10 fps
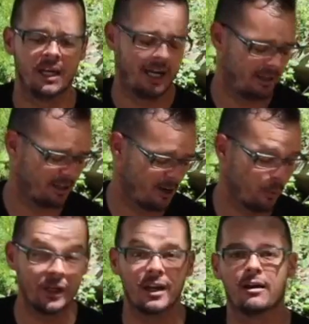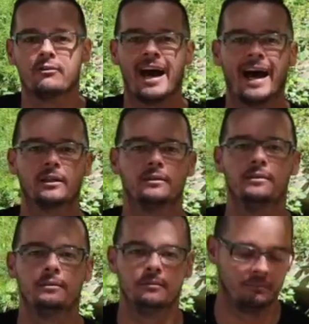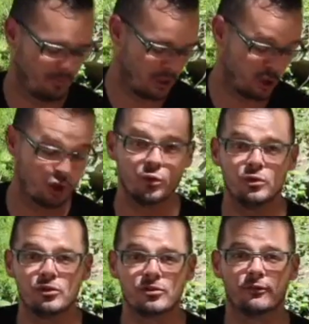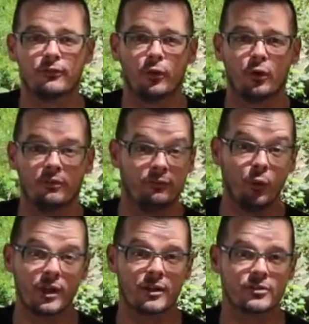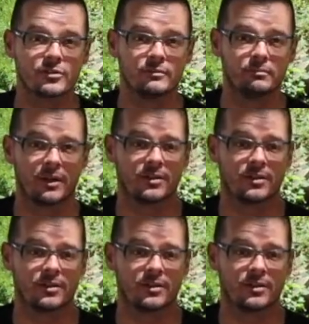And I will have had these shoes for 4 years by the